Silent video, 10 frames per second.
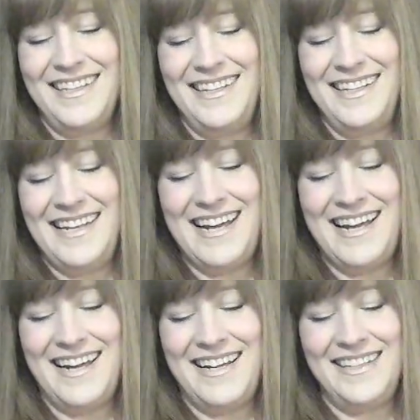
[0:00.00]

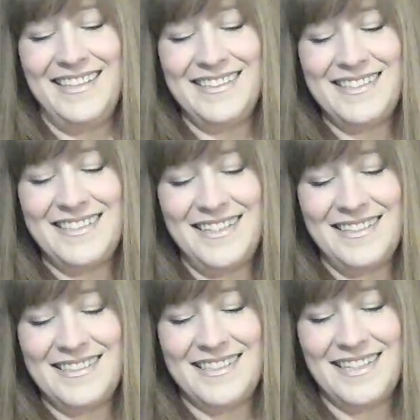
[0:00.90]
yeah, it looks
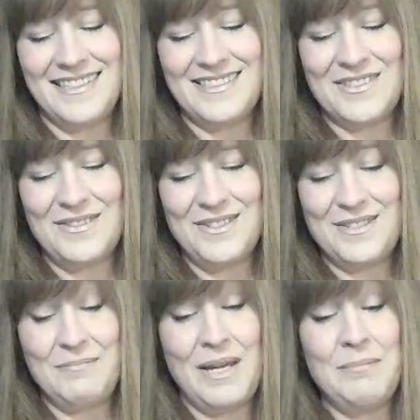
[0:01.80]
like this King of
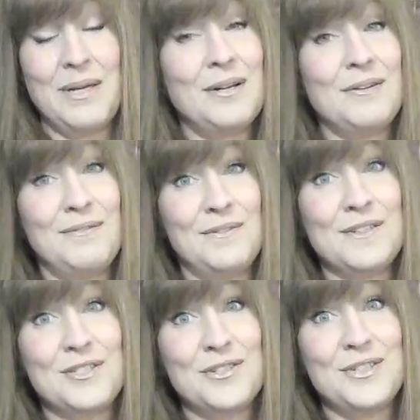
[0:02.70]
Swords may be her
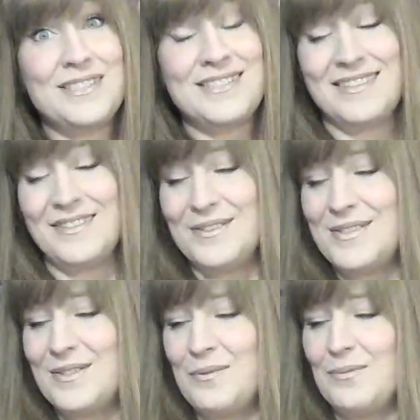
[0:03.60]
first choice though,
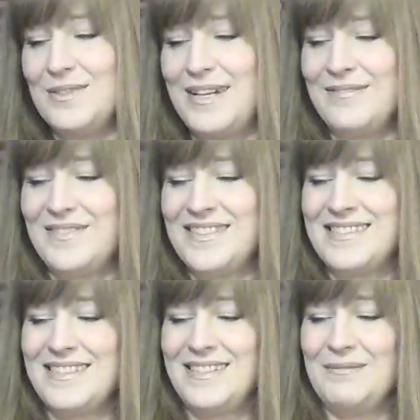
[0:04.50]
so we'll have to
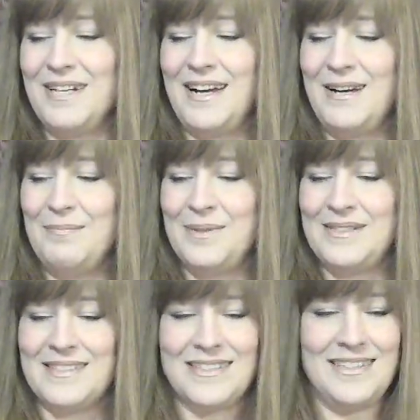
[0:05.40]
see what
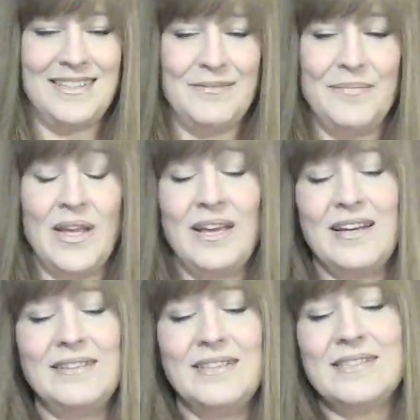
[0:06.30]
happens here.
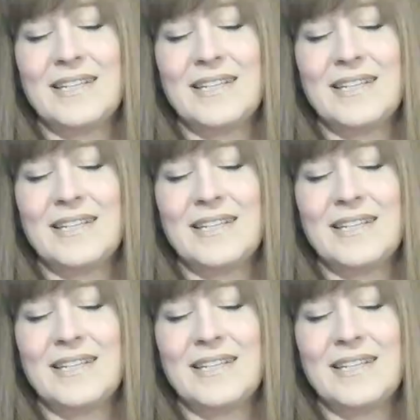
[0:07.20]
And this